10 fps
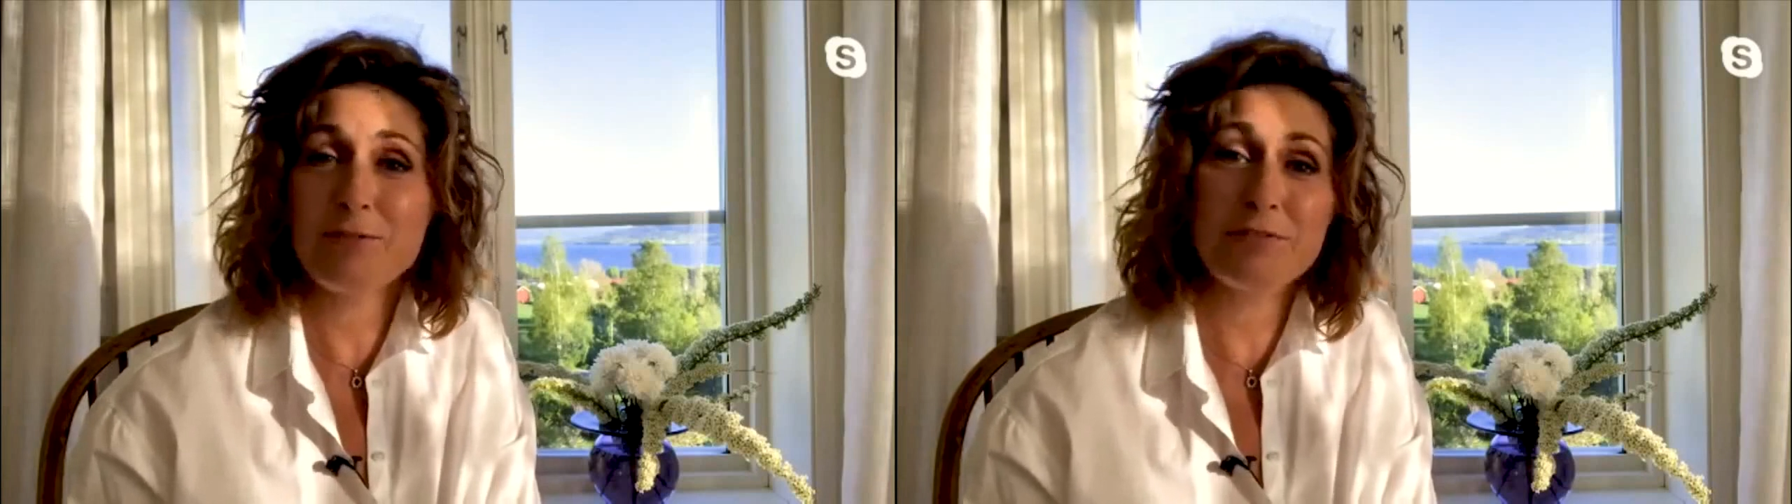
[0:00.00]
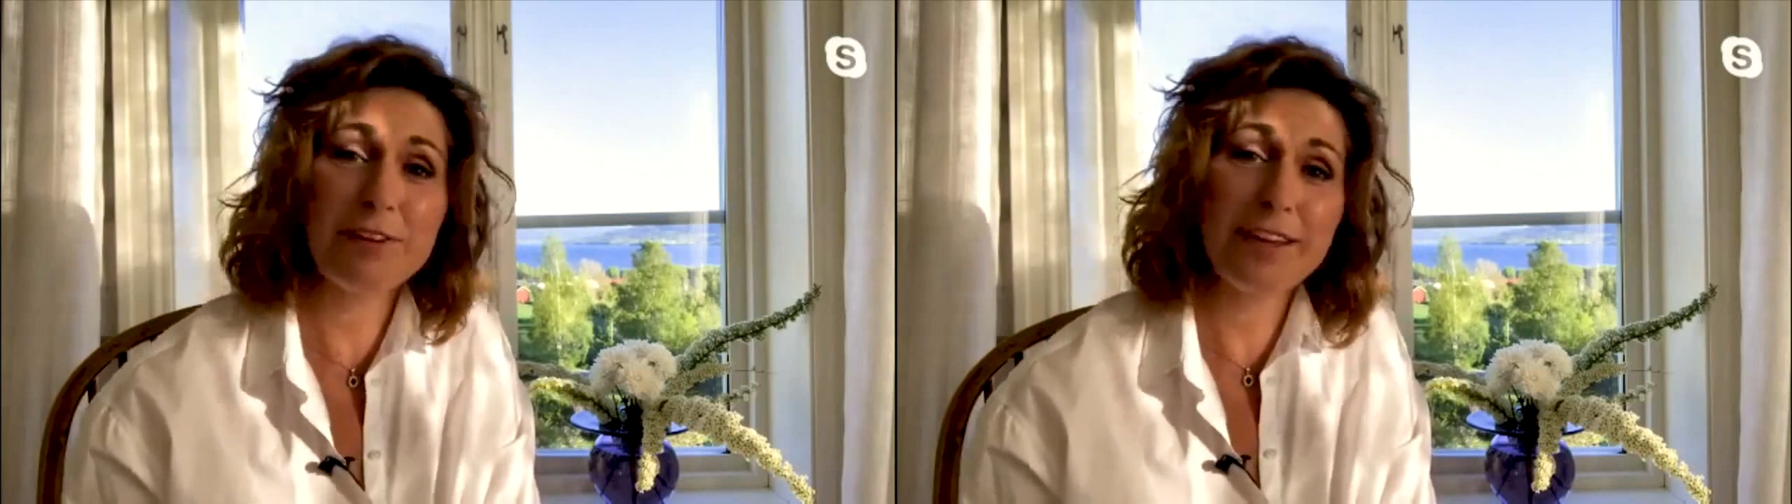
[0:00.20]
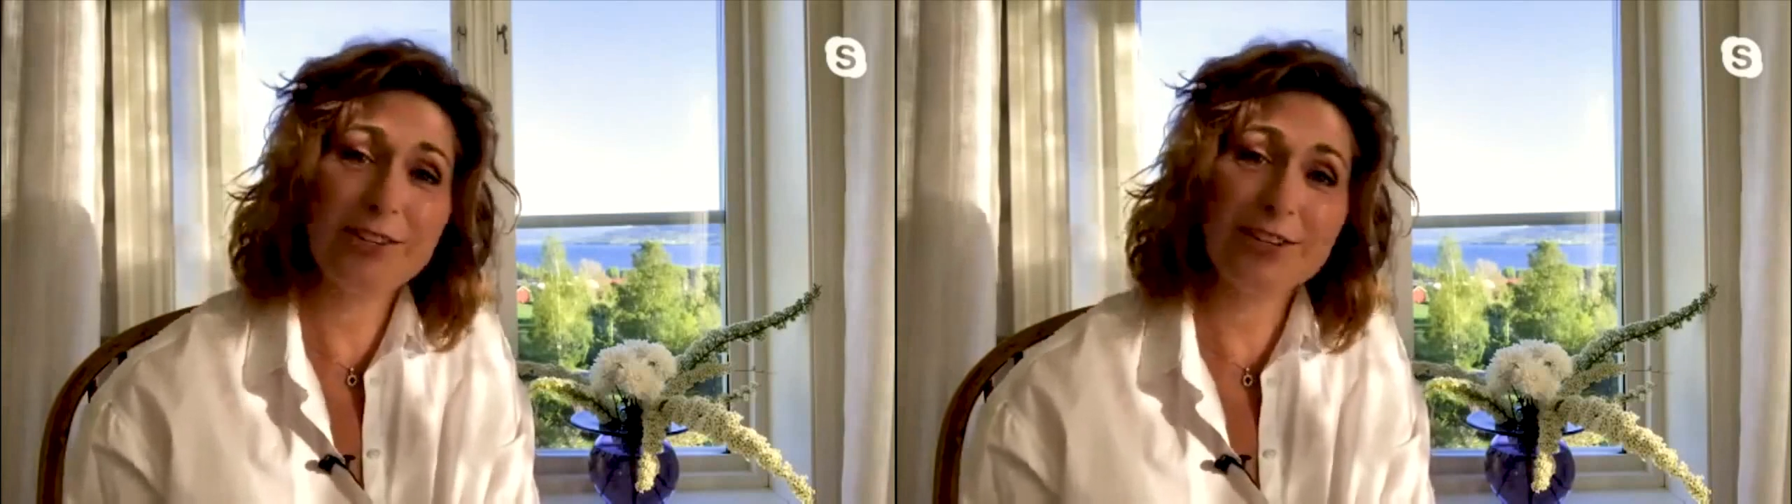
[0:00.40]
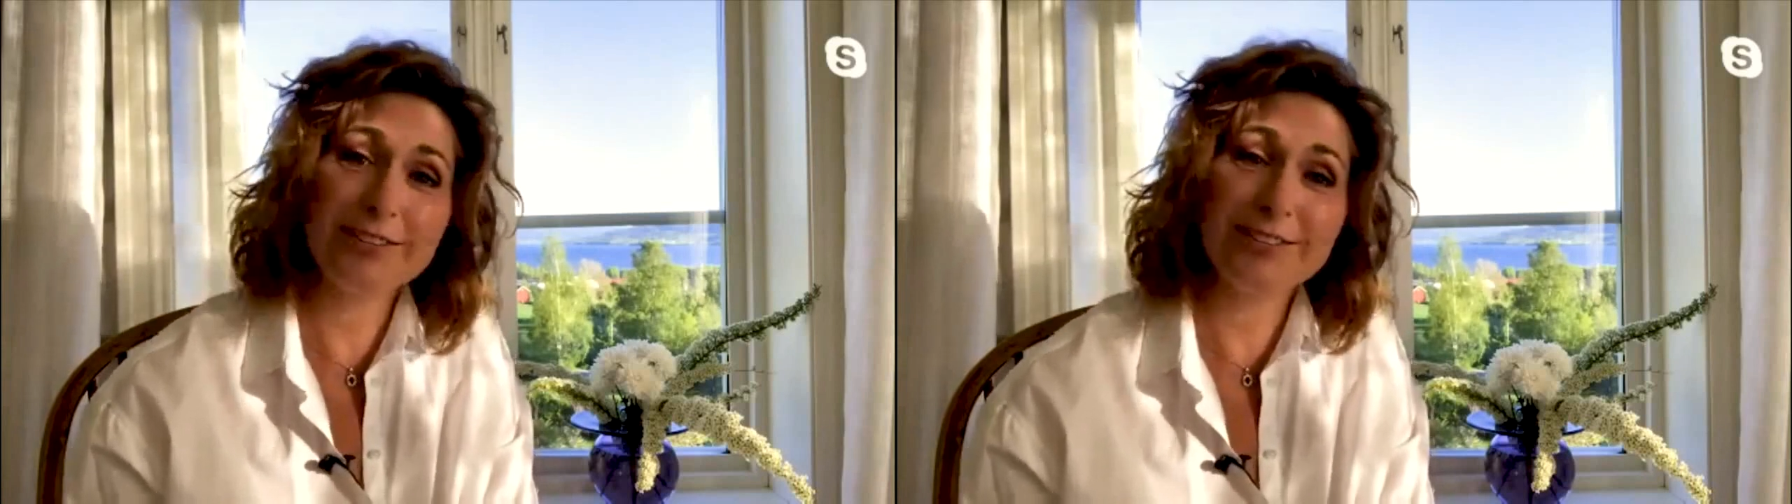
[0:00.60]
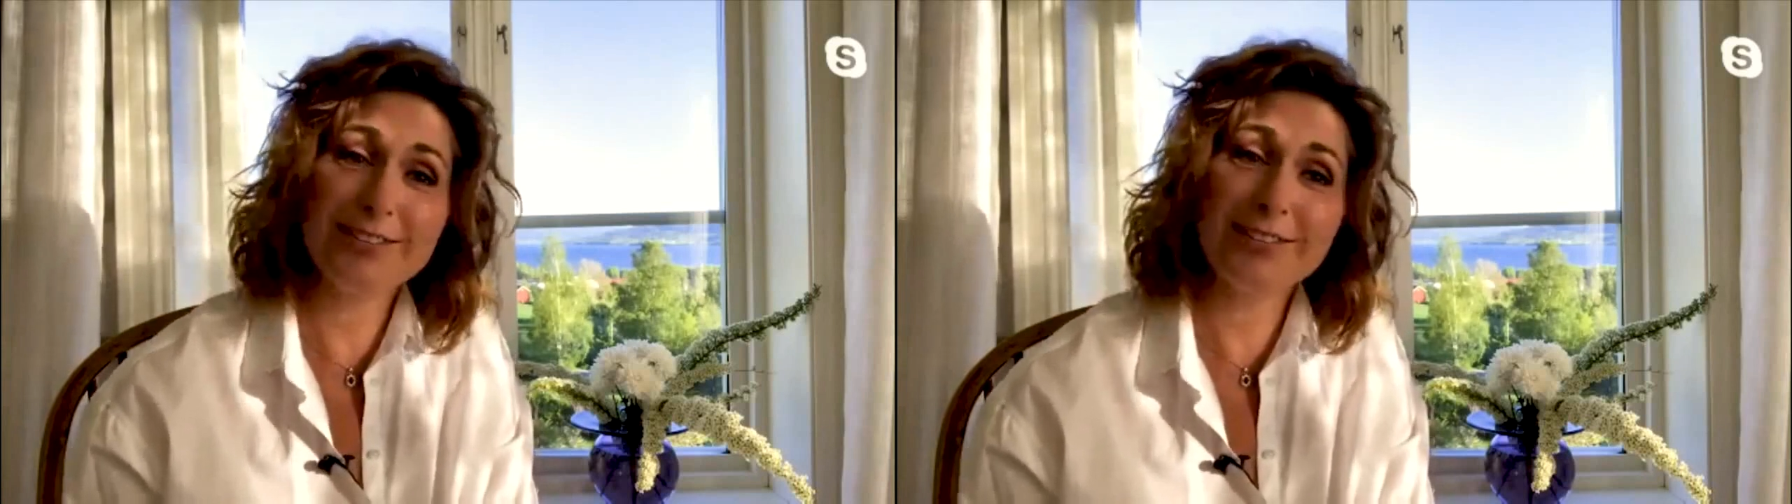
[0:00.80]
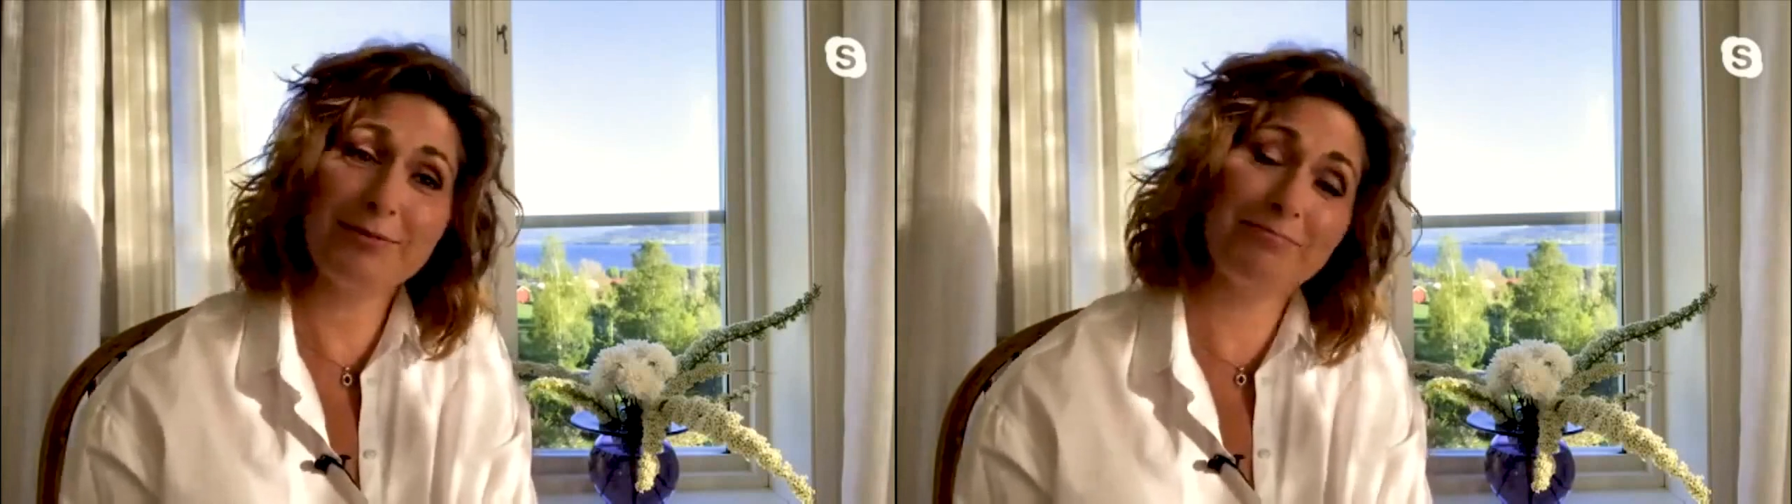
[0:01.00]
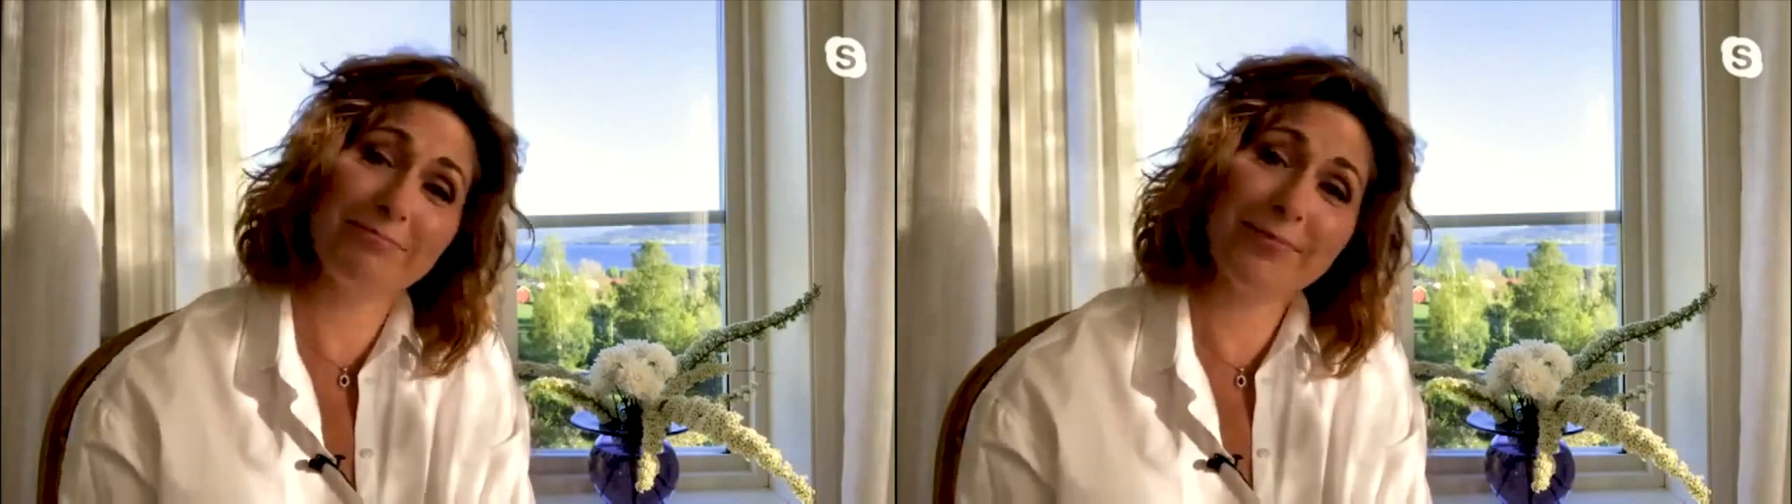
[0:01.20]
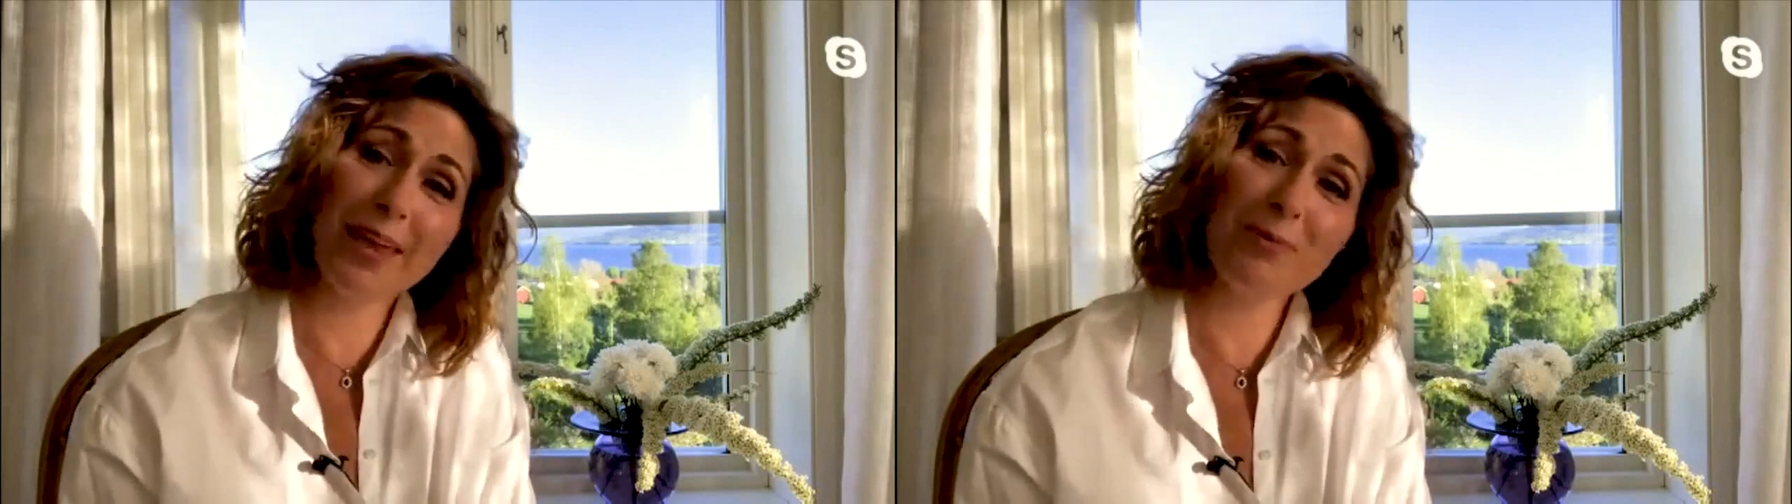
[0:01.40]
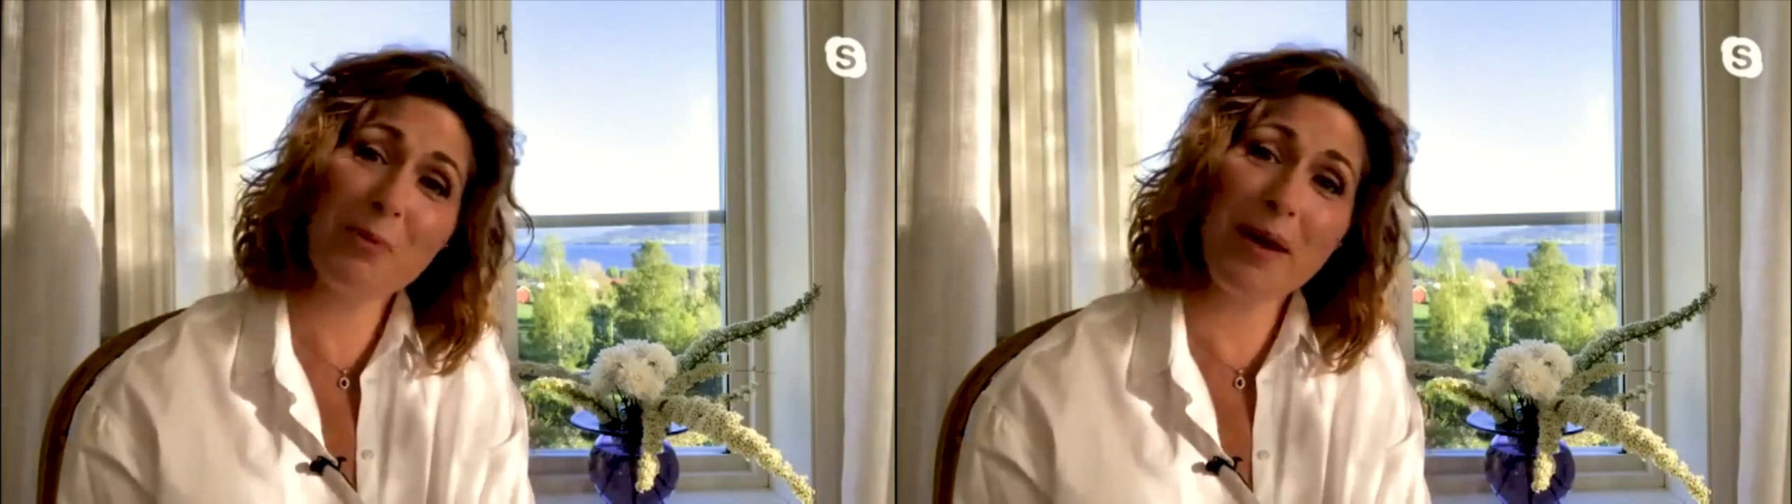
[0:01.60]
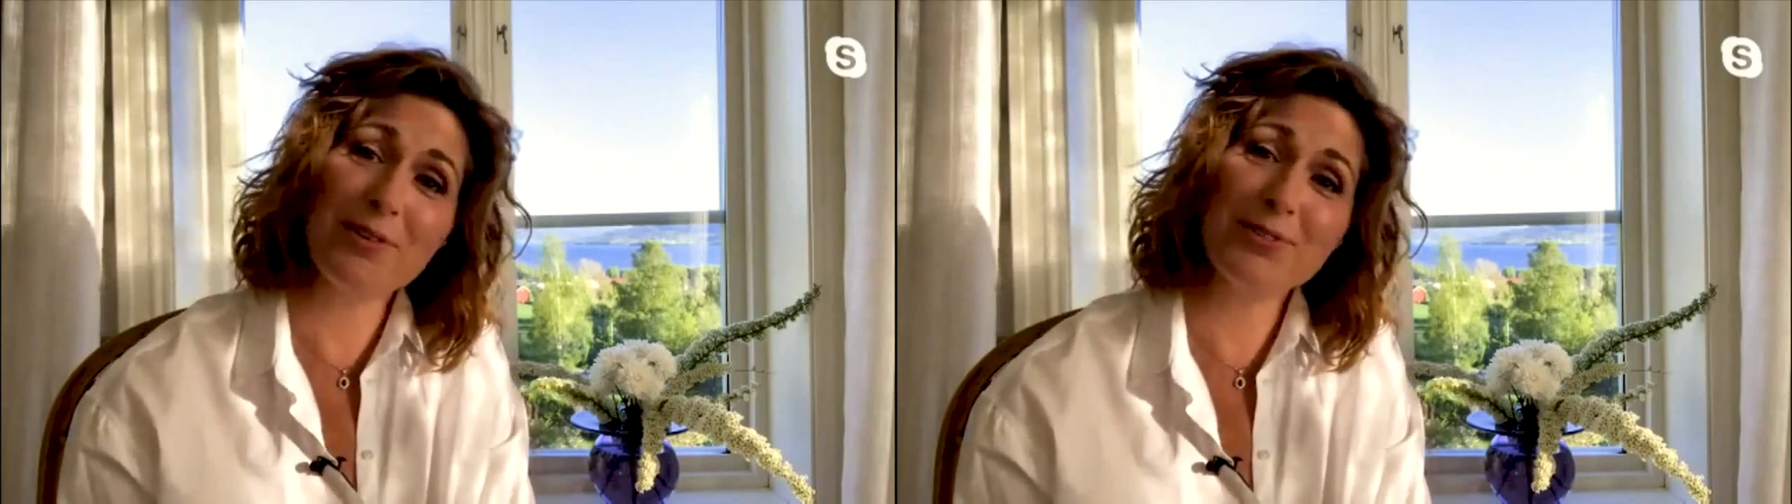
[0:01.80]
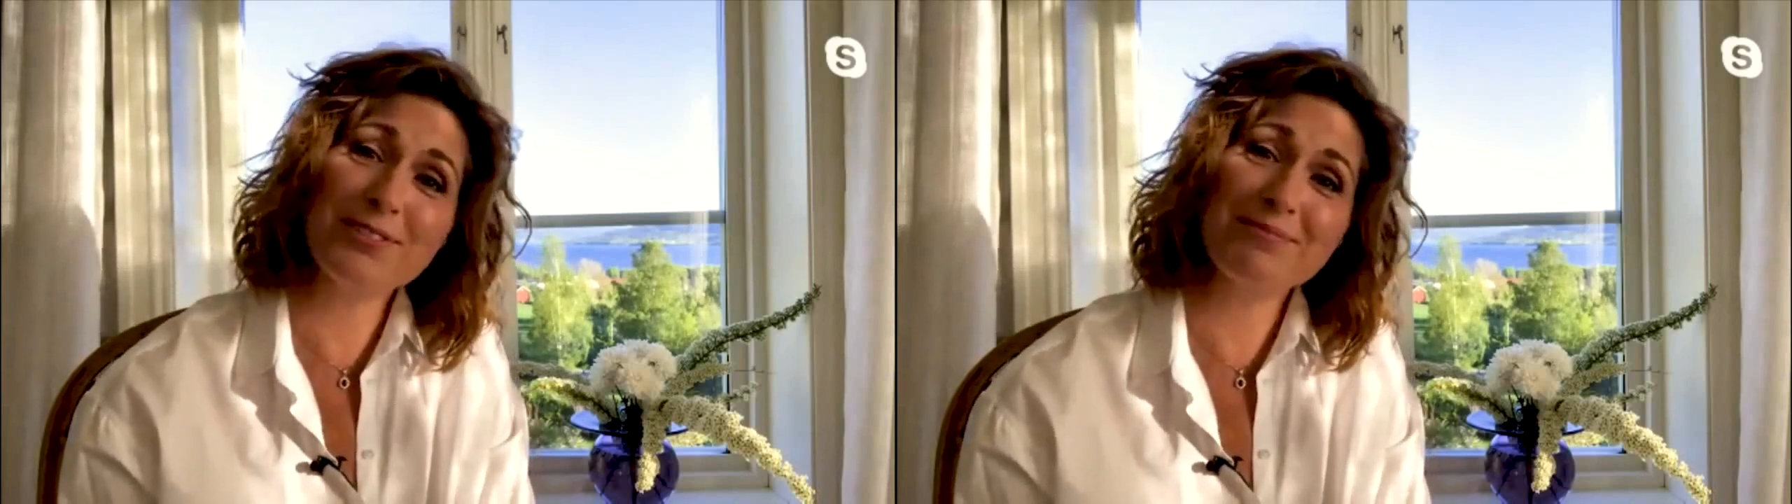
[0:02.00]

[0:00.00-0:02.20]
Reflections came about.